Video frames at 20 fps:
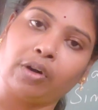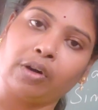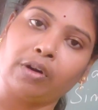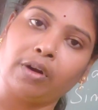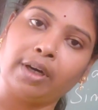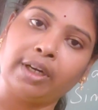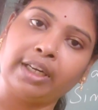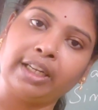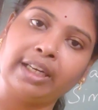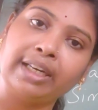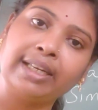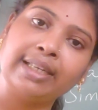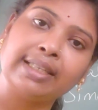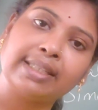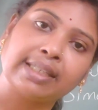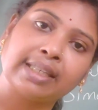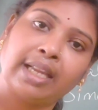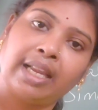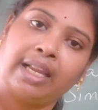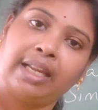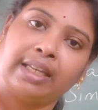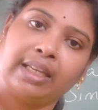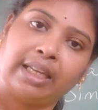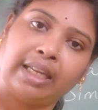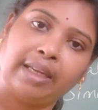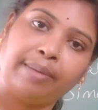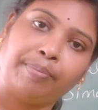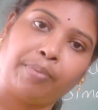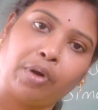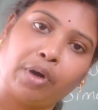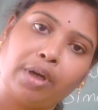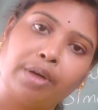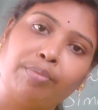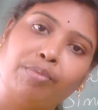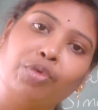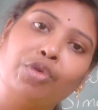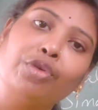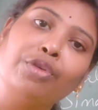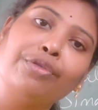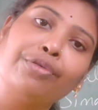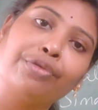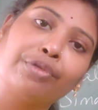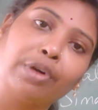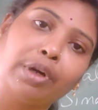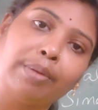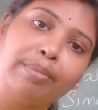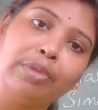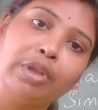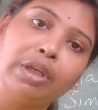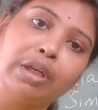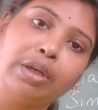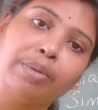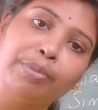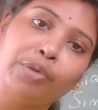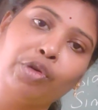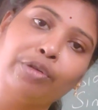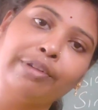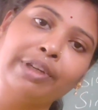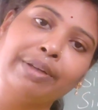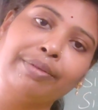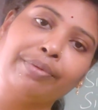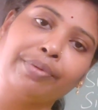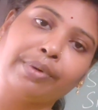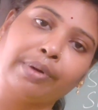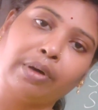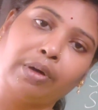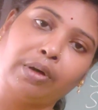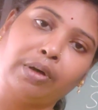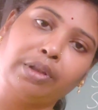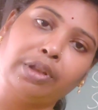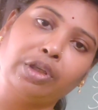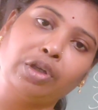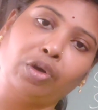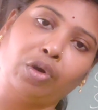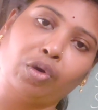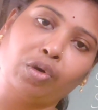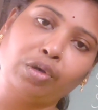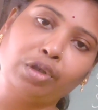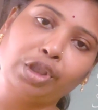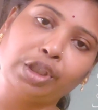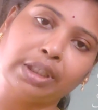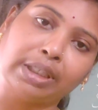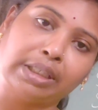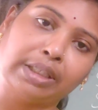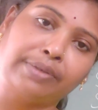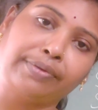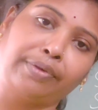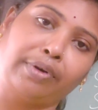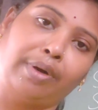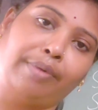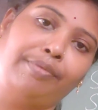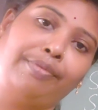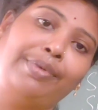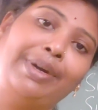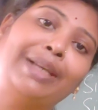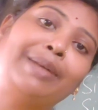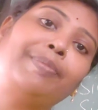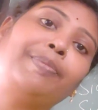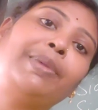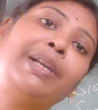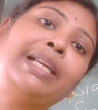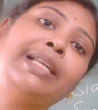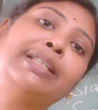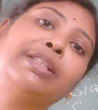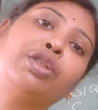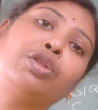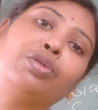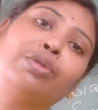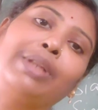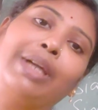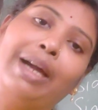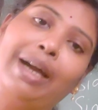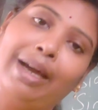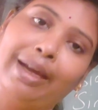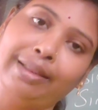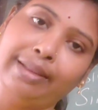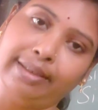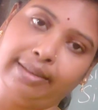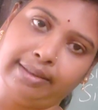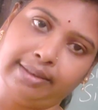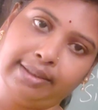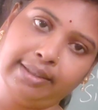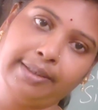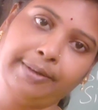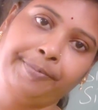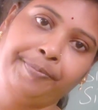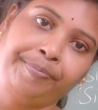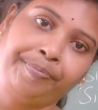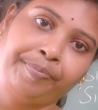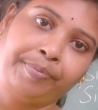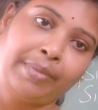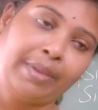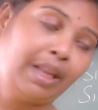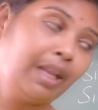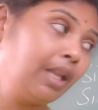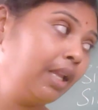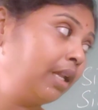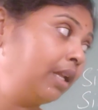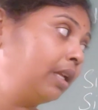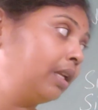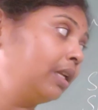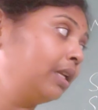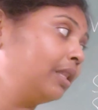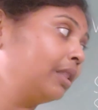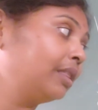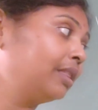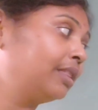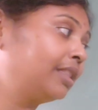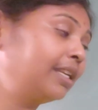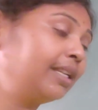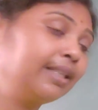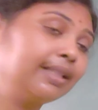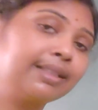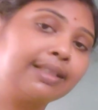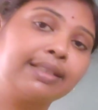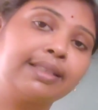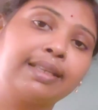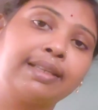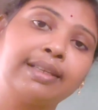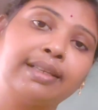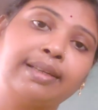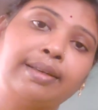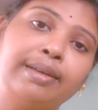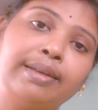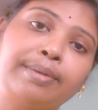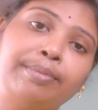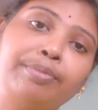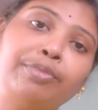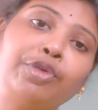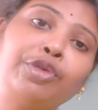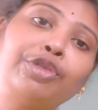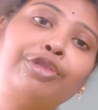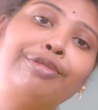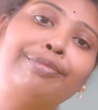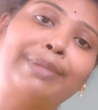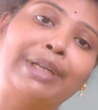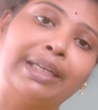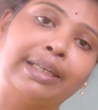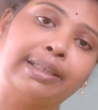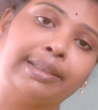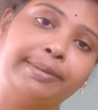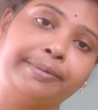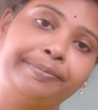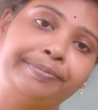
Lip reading: continents keep on moving on the oceans from one place to the other. This movement